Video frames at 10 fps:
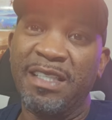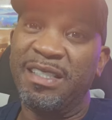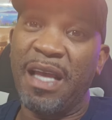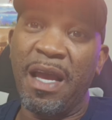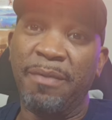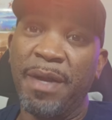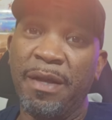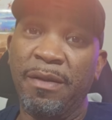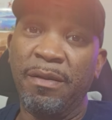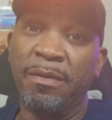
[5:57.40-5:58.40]
Sad,
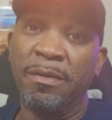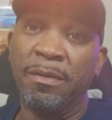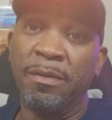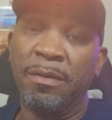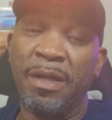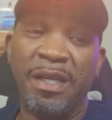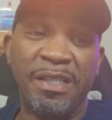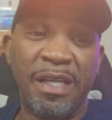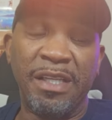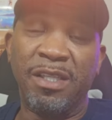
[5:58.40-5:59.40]
man. Lady
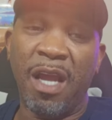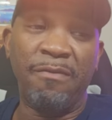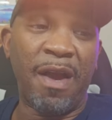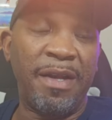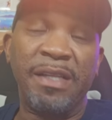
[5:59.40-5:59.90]
said it's not right,